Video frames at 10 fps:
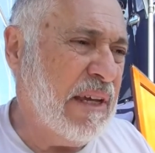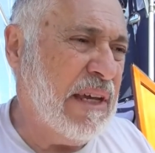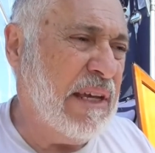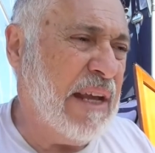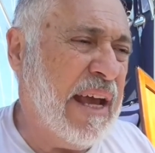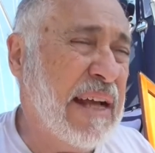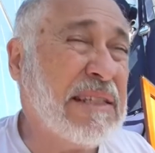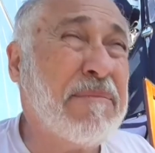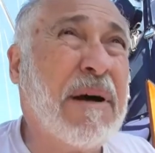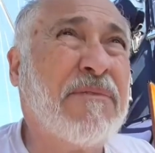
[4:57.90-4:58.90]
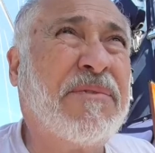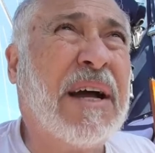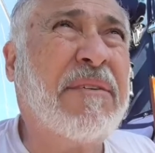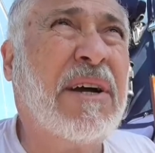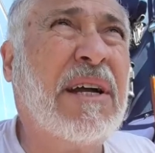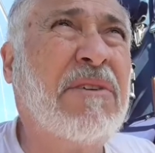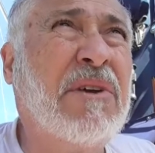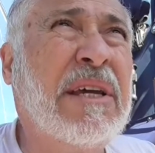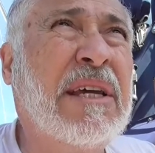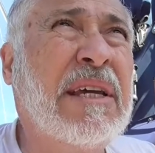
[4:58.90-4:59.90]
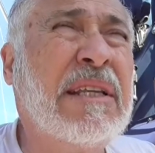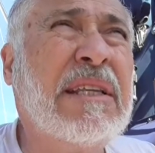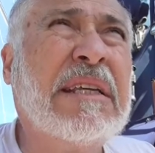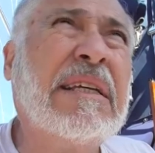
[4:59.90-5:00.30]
It has about 500